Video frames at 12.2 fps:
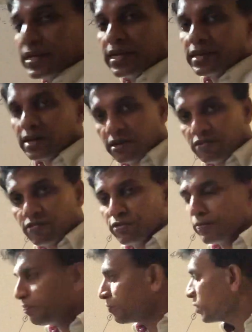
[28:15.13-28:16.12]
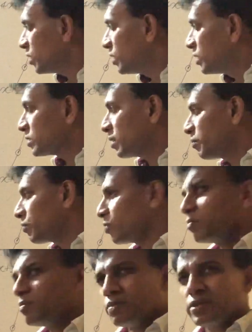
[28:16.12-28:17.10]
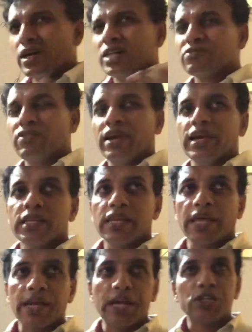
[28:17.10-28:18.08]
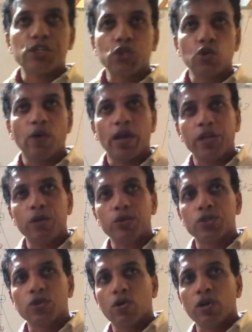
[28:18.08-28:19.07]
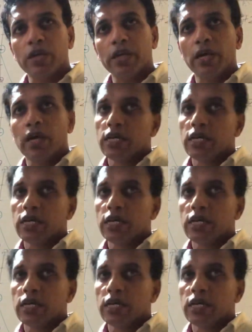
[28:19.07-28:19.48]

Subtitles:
enough. Some problem they ask find the negative values only.